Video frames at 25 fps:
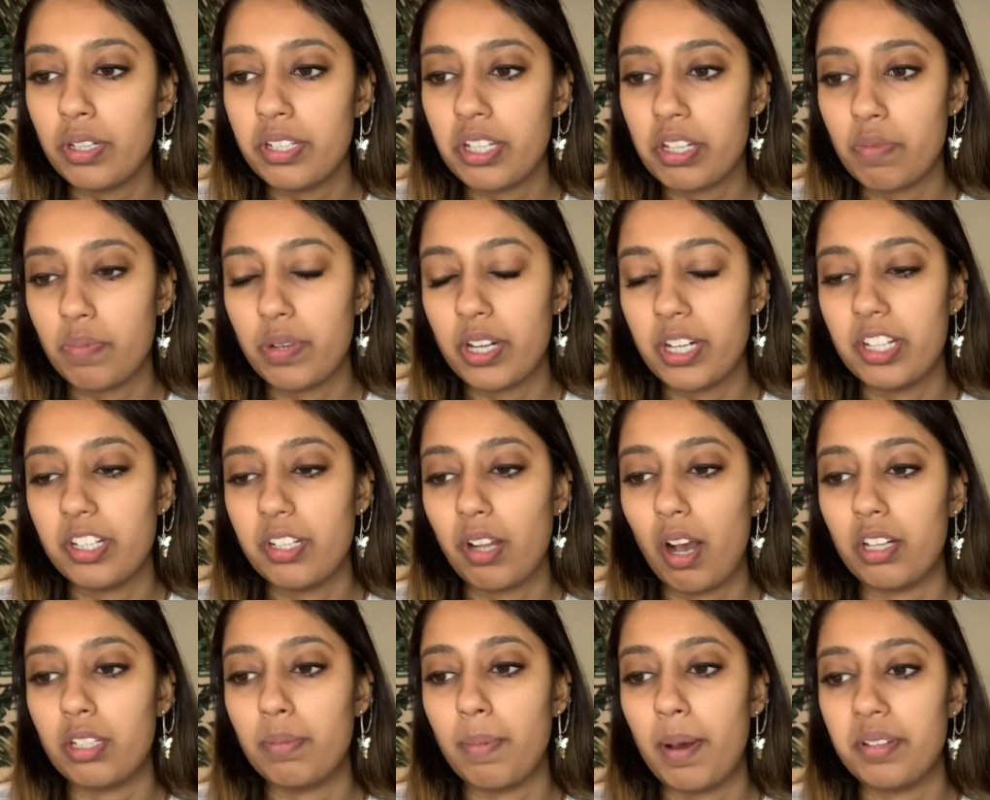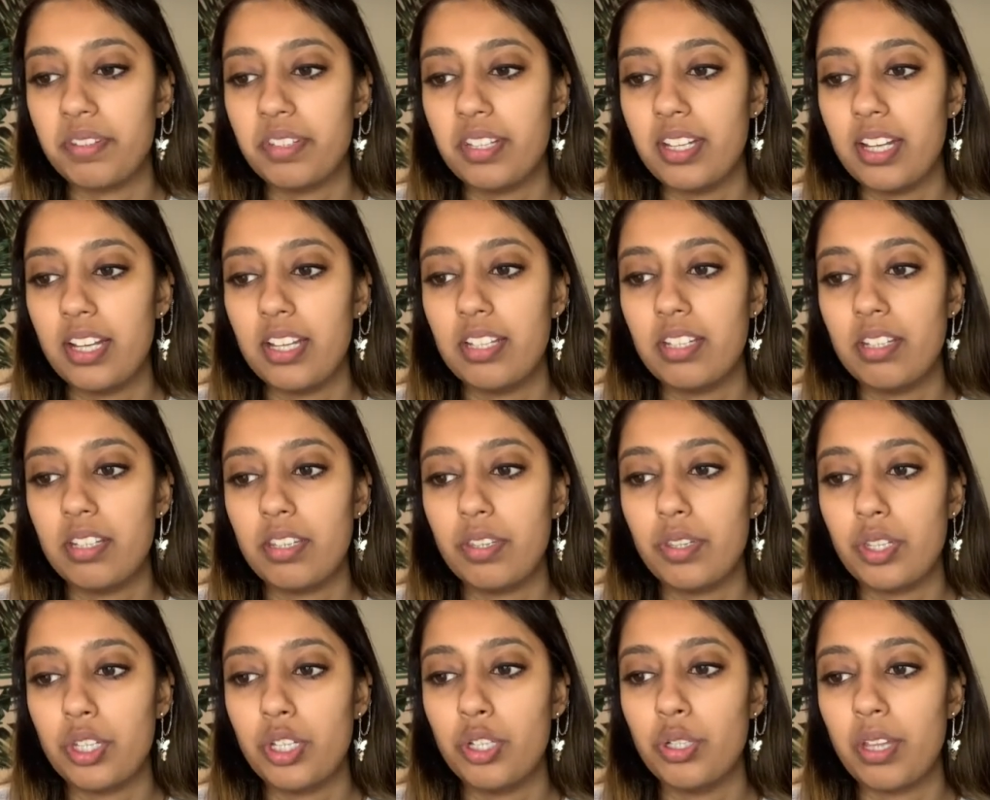we already talked about this.
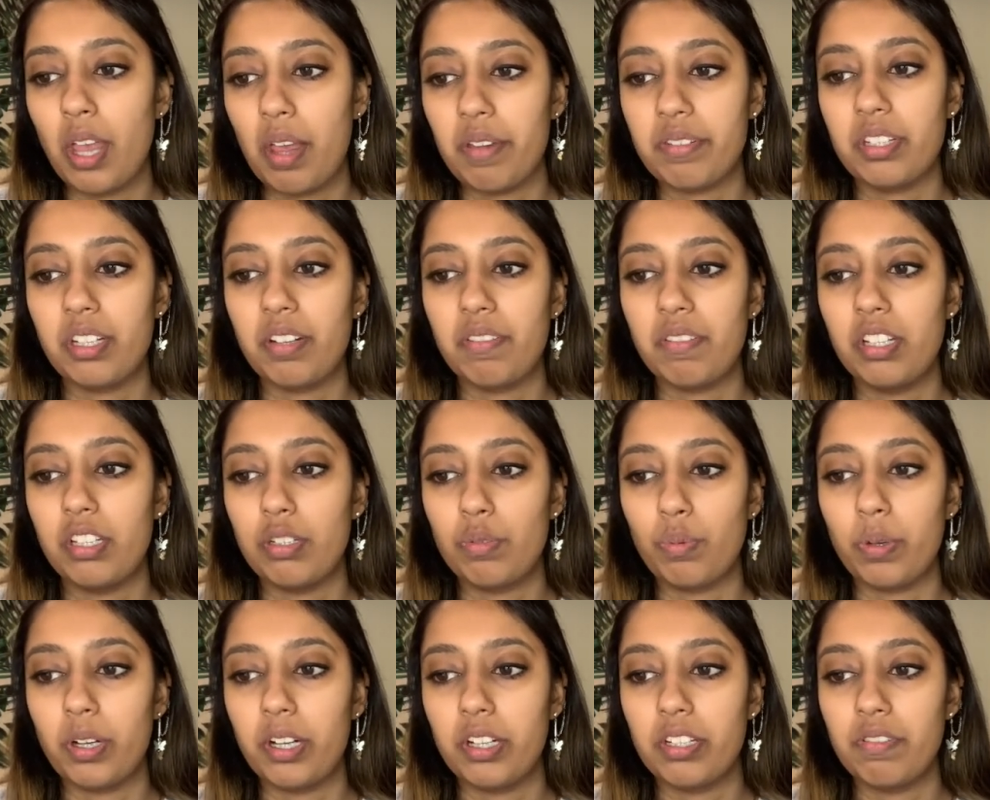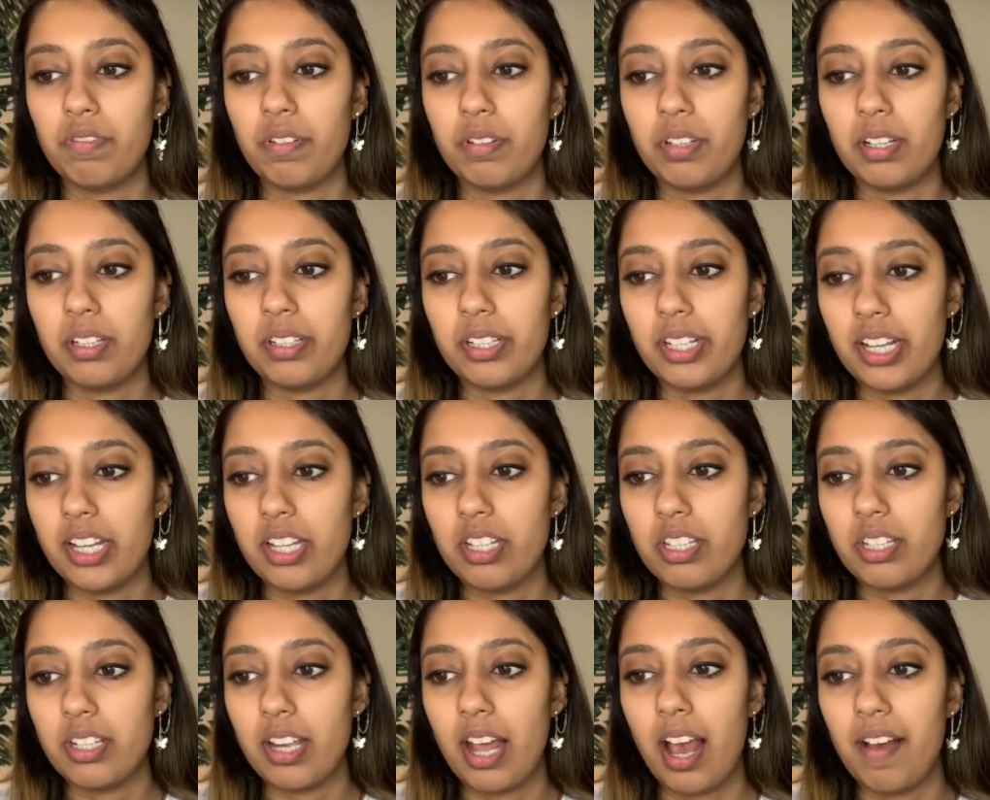2,000 of these words from the
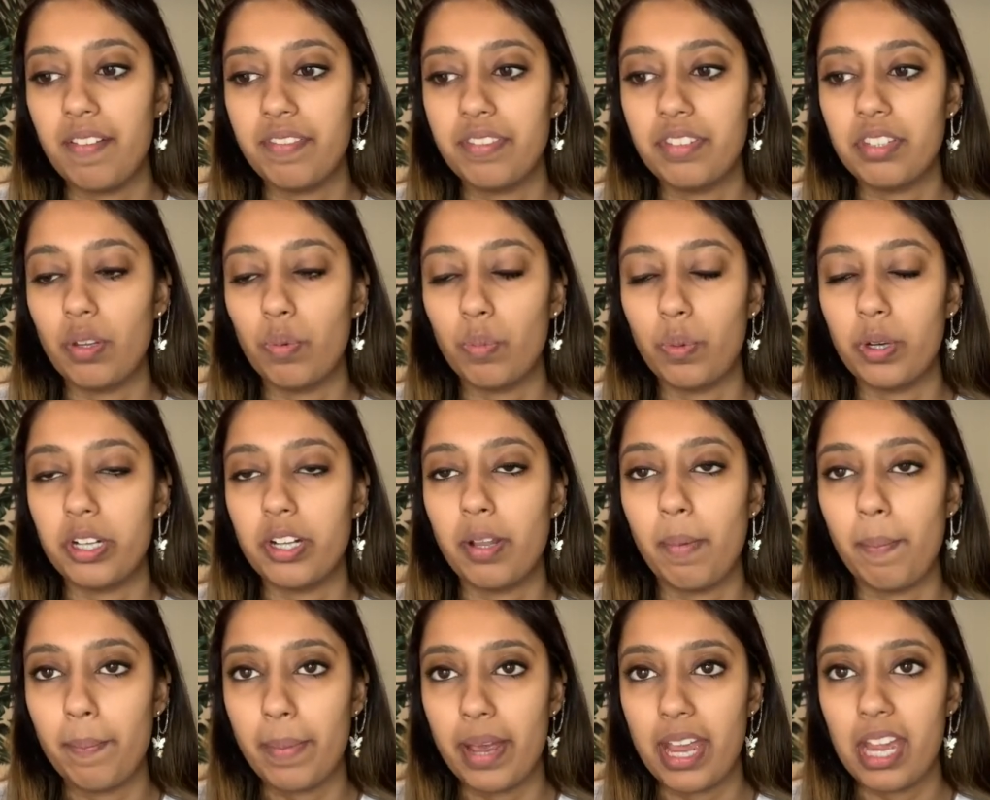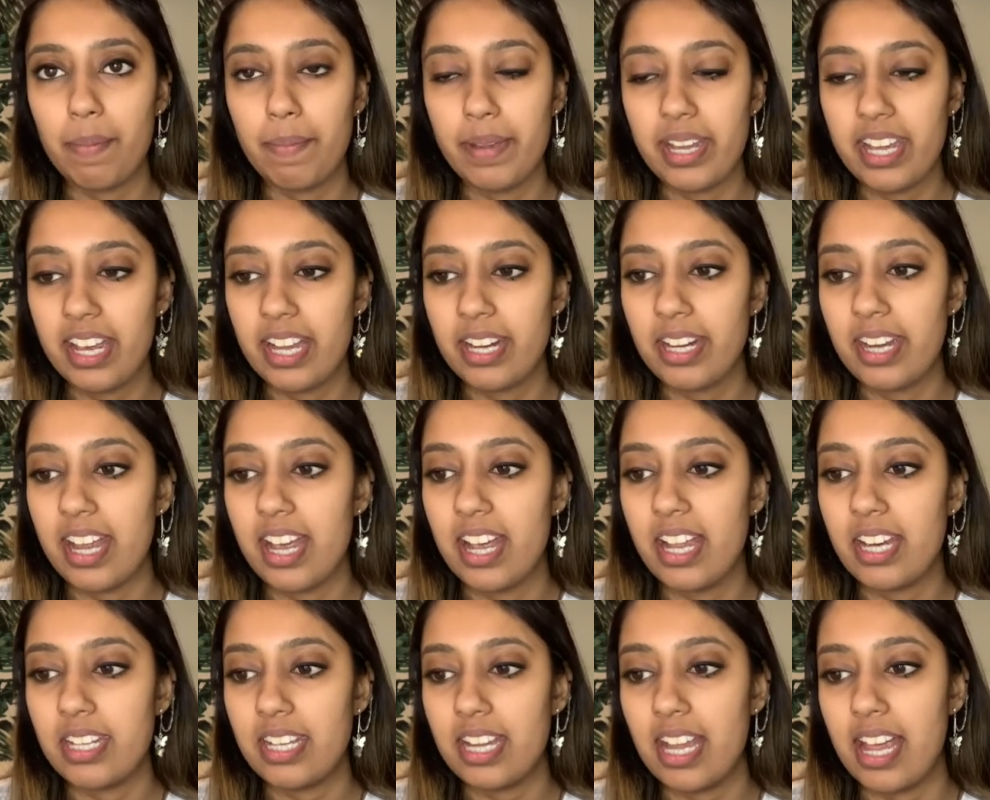list have the word baby in
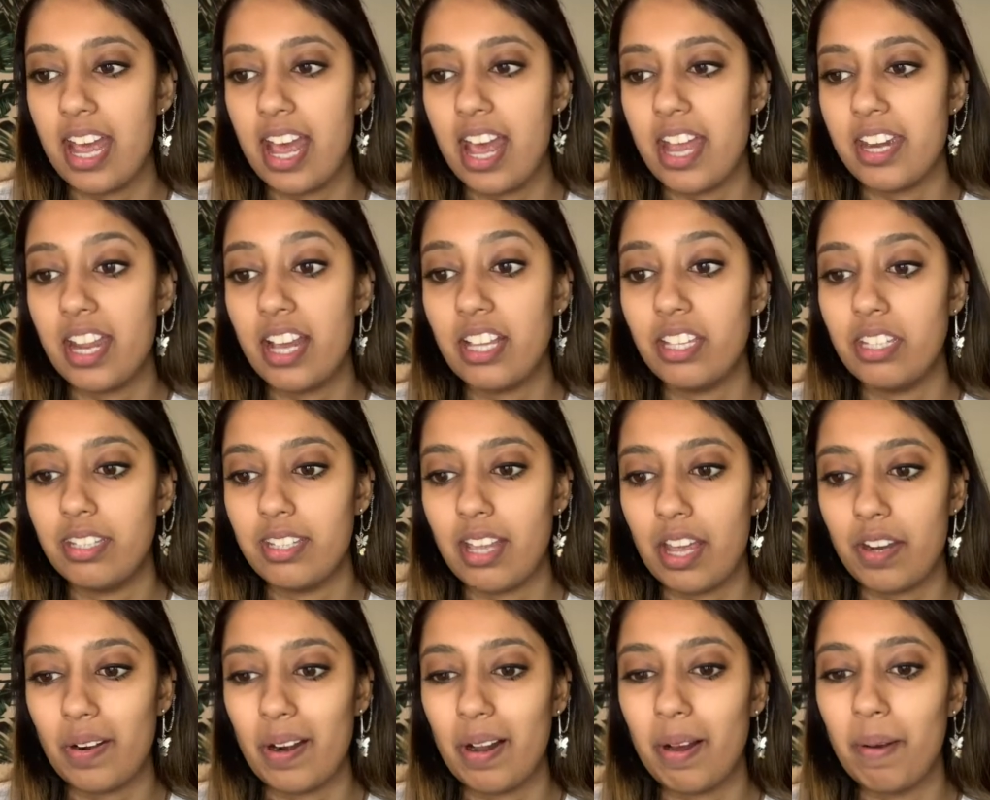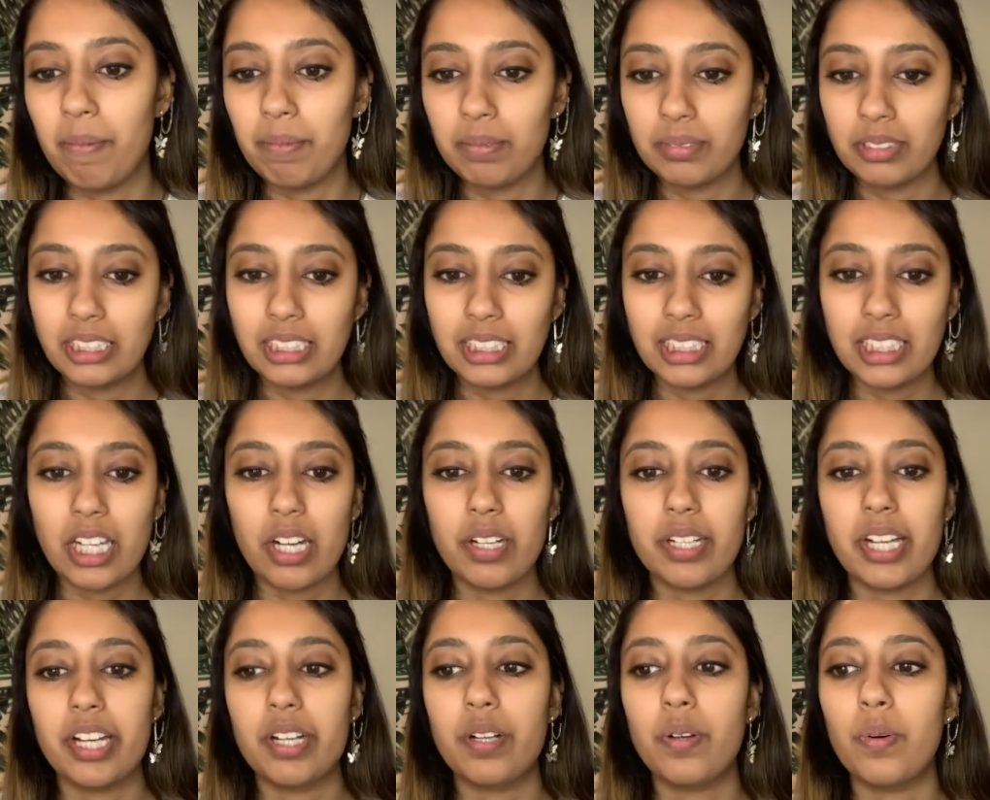it, and etc.
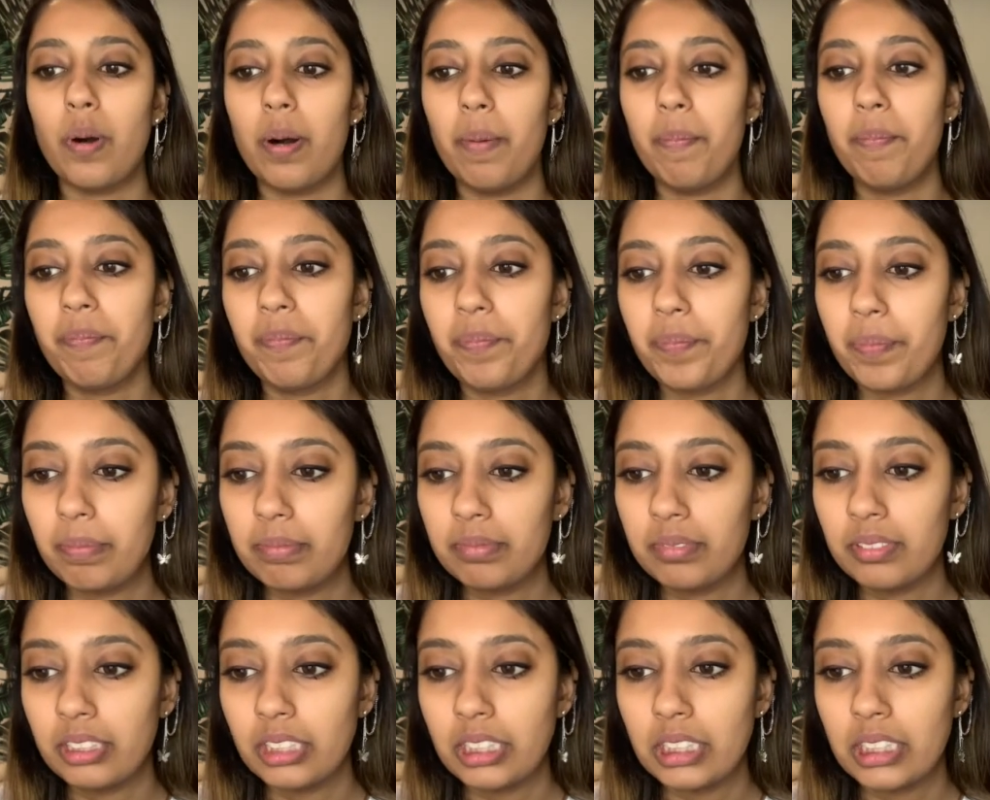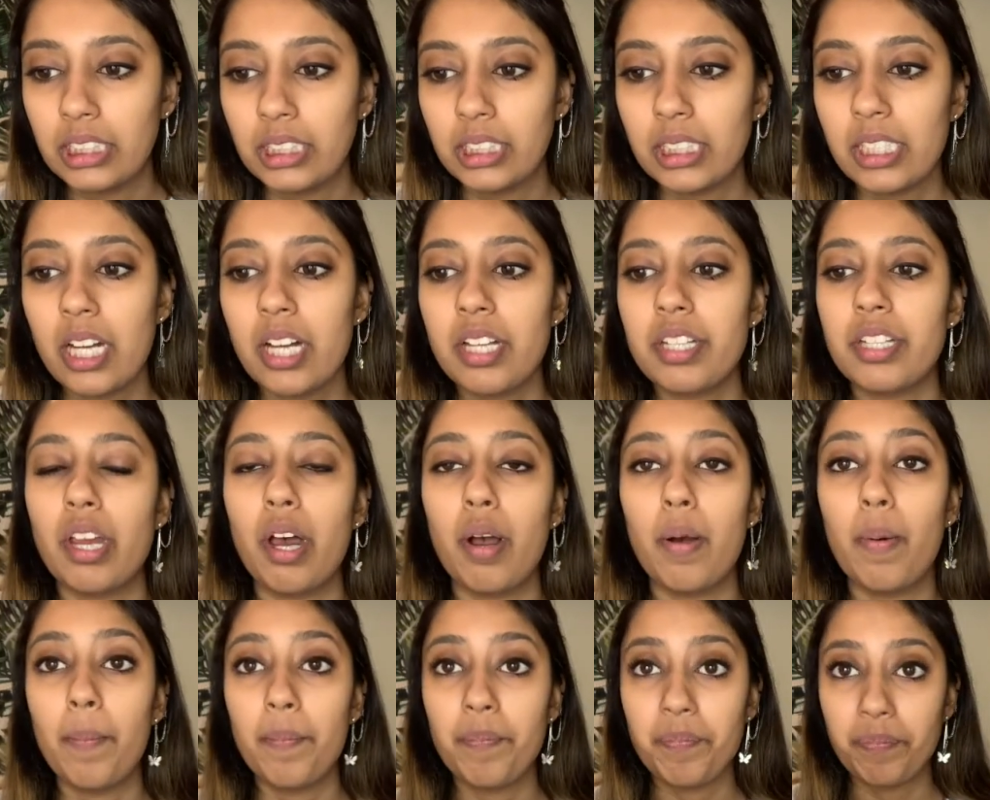Okay, cool.
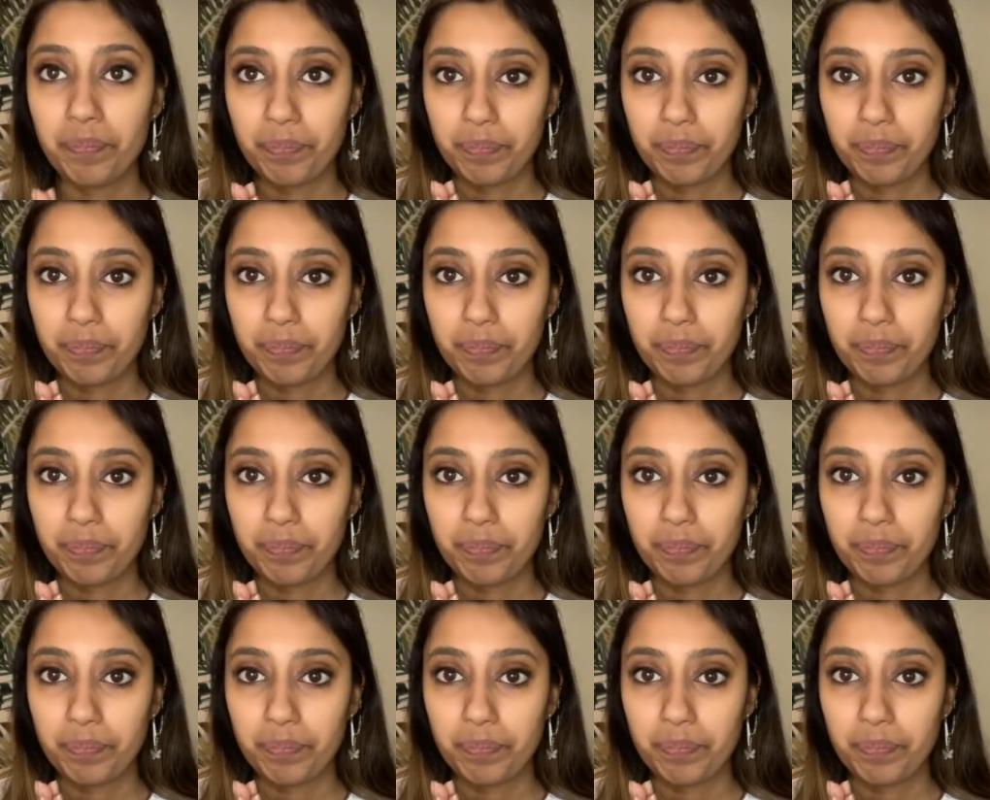So